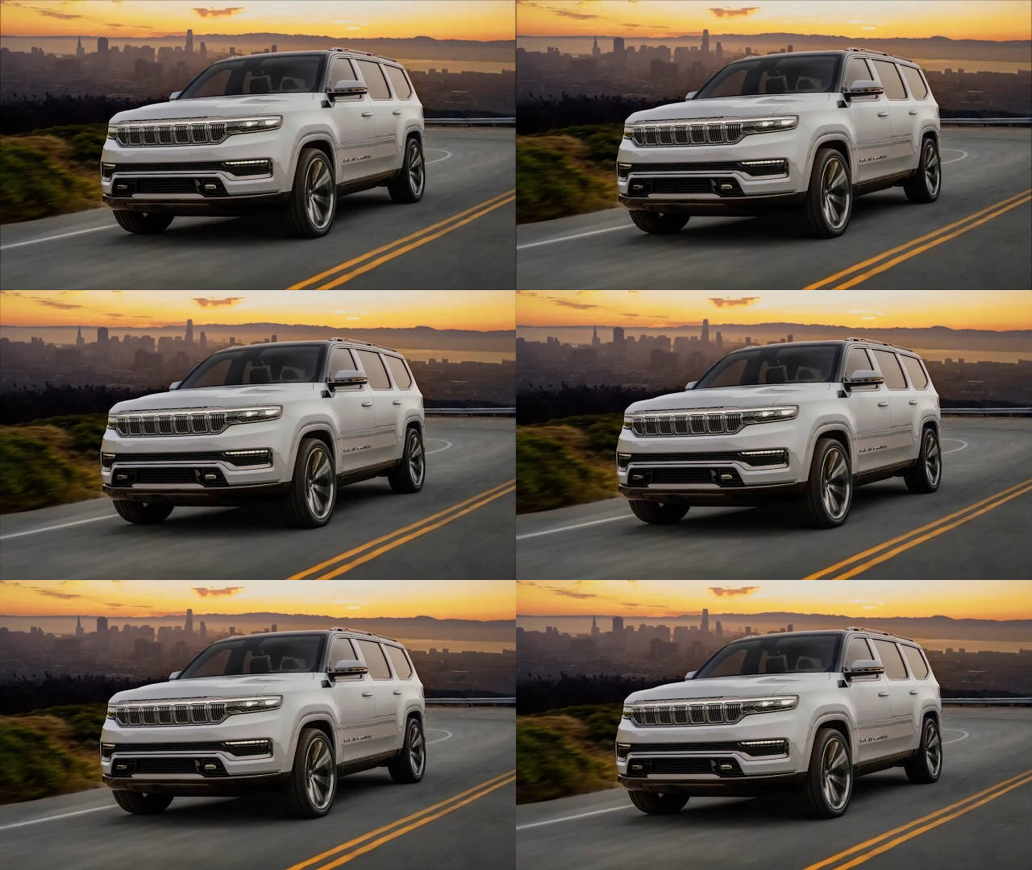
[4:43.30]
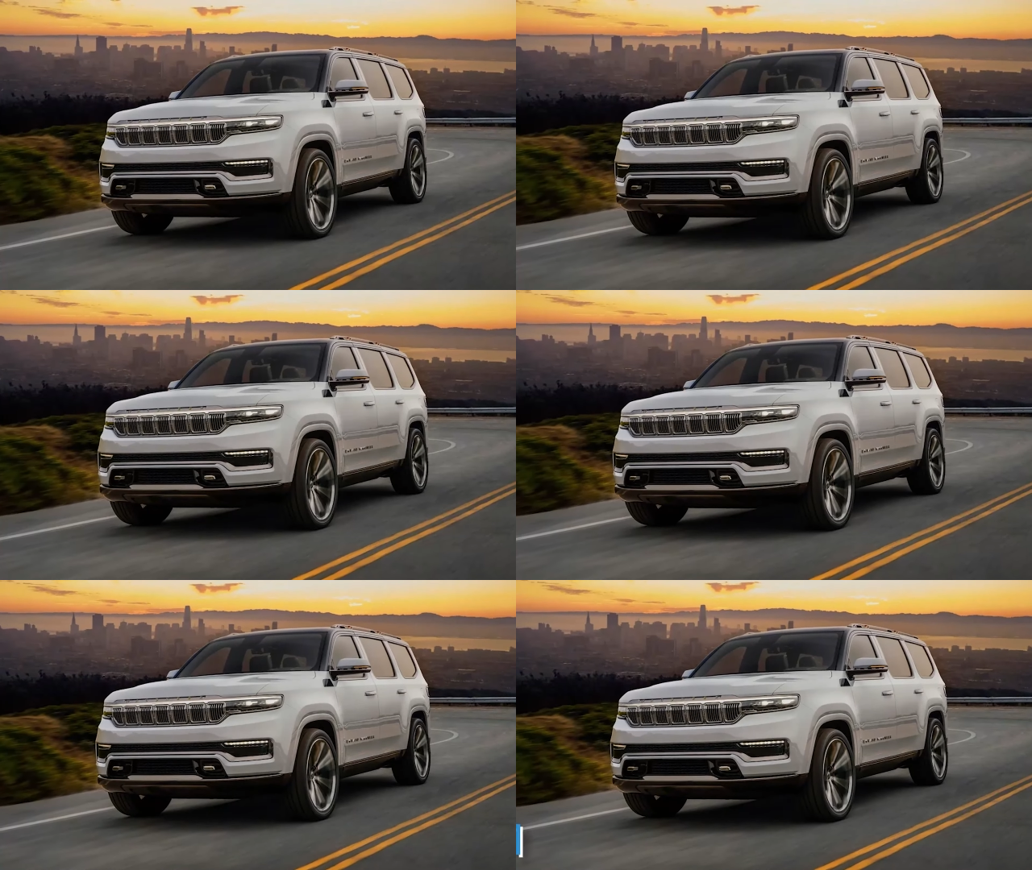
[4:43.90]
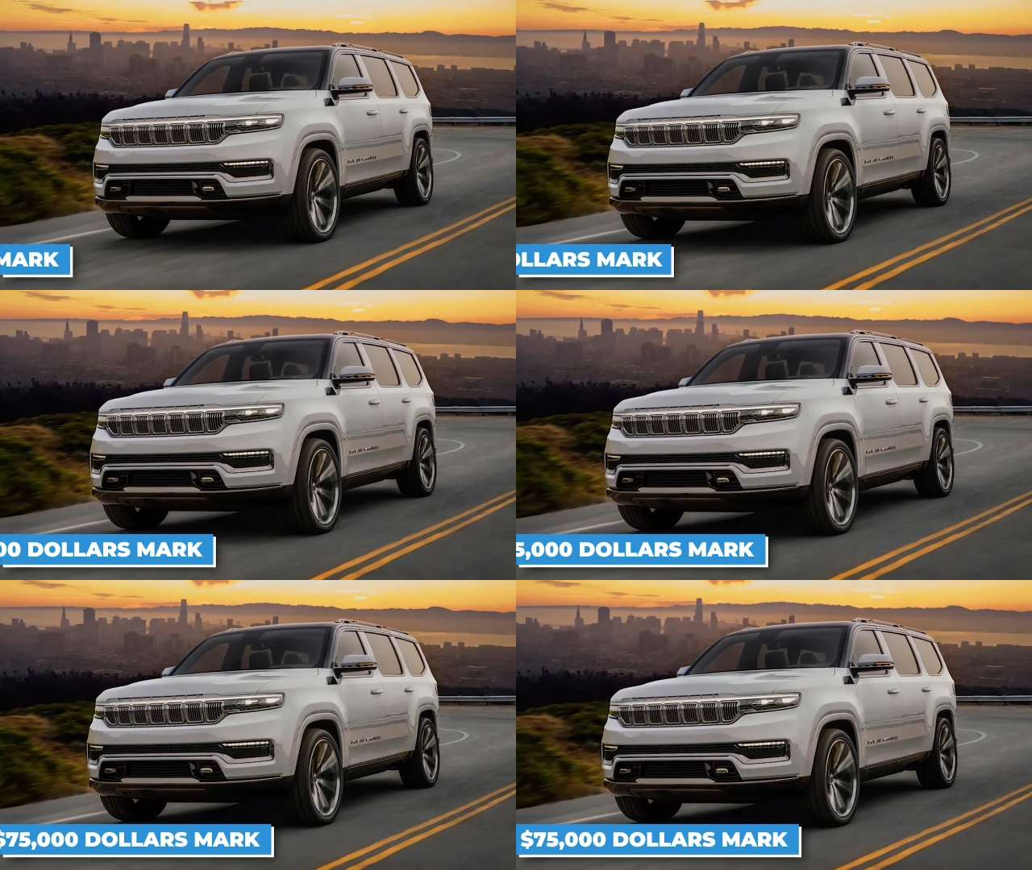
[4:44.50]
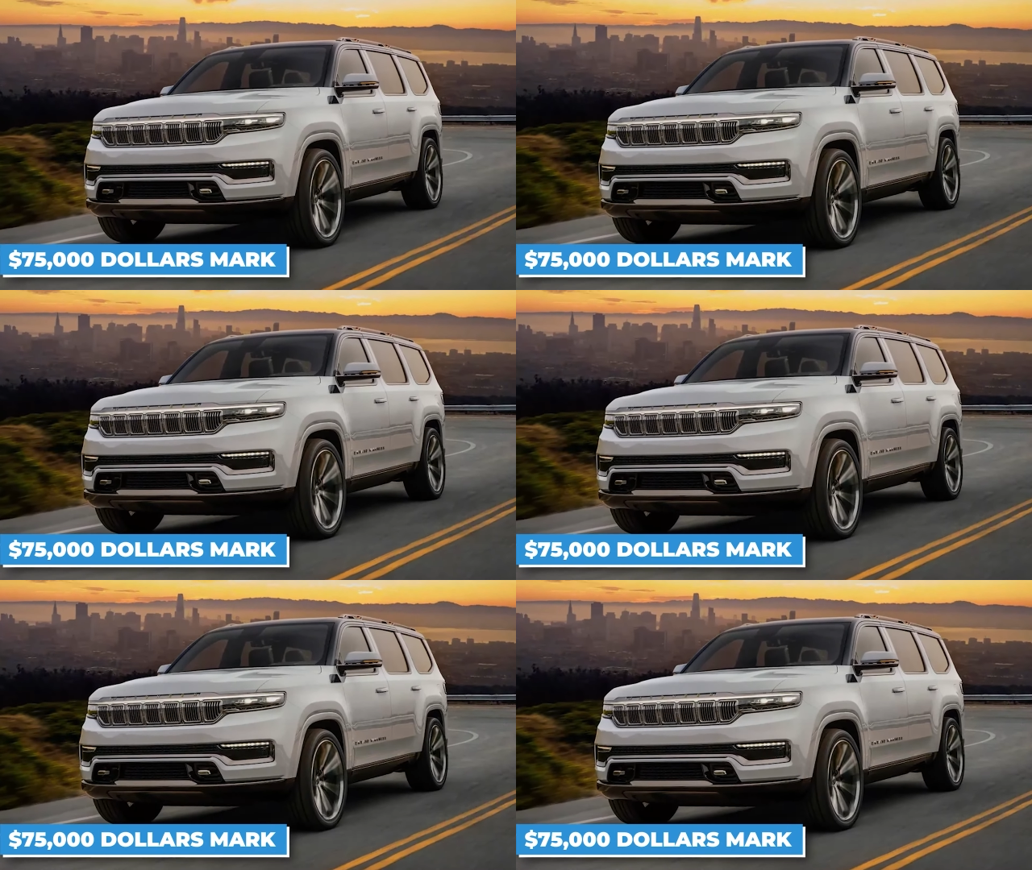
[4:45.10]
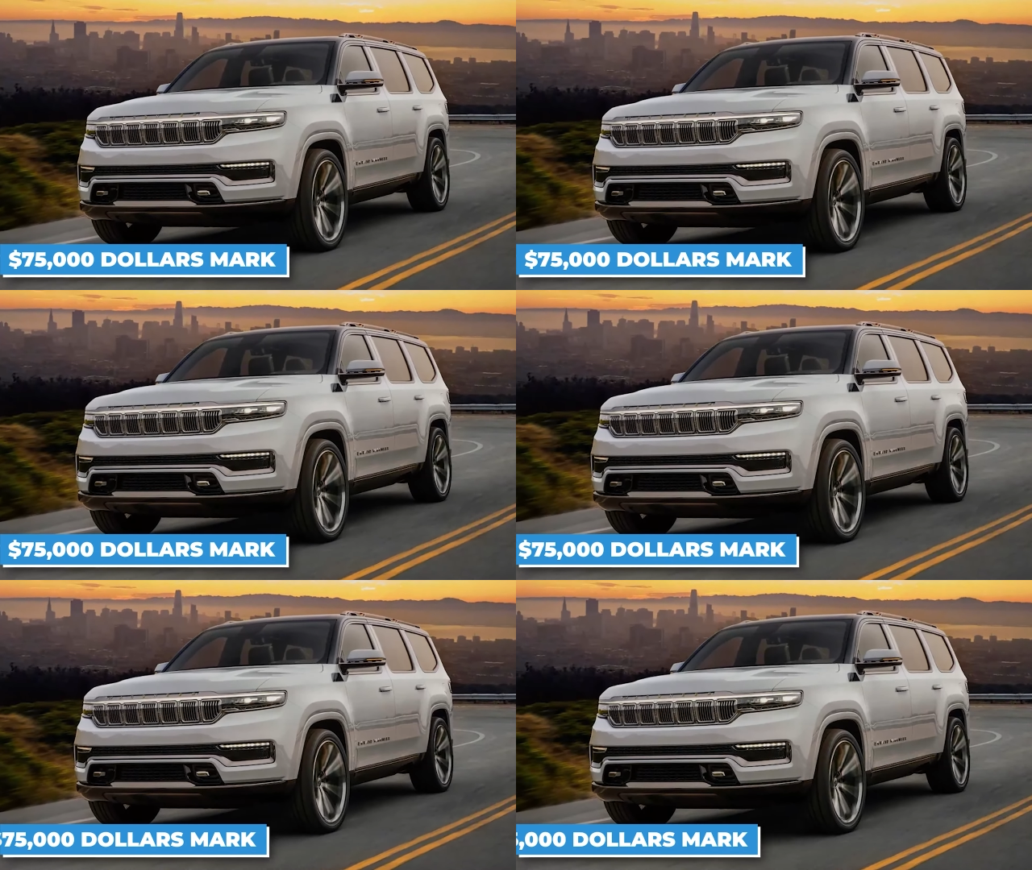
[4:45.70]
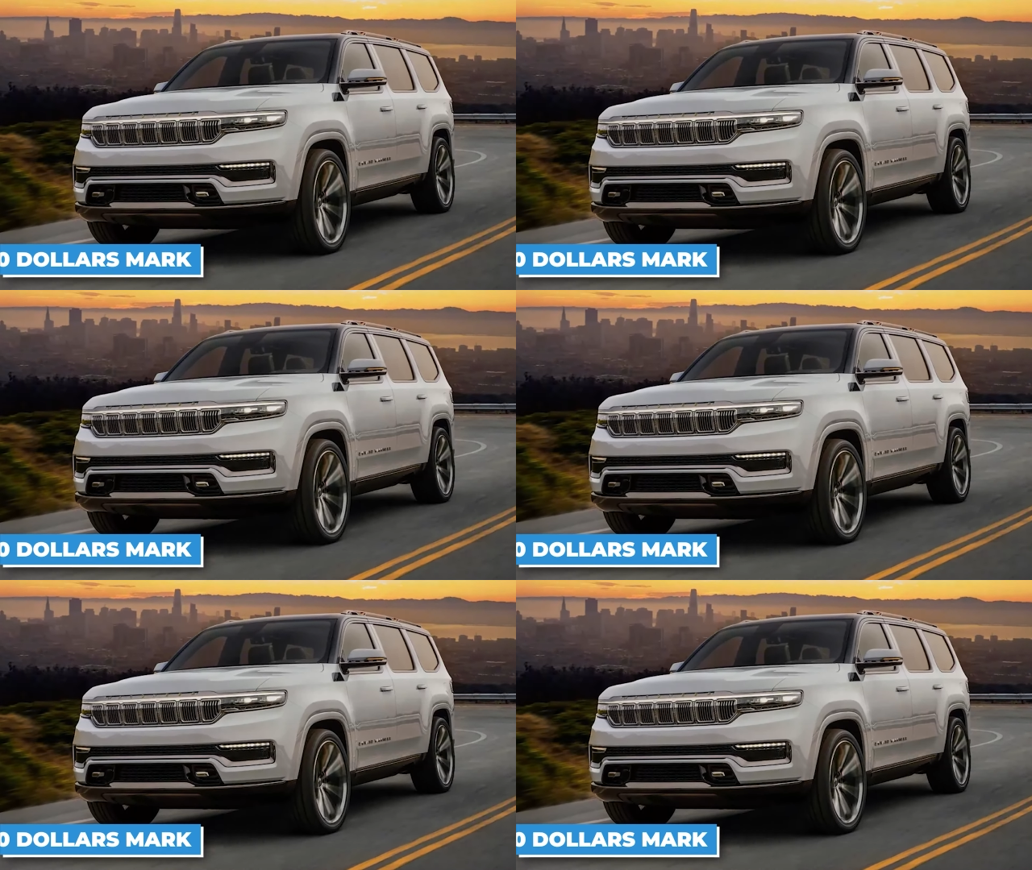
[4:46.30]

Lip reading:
No face is visible, so there are no lips to read.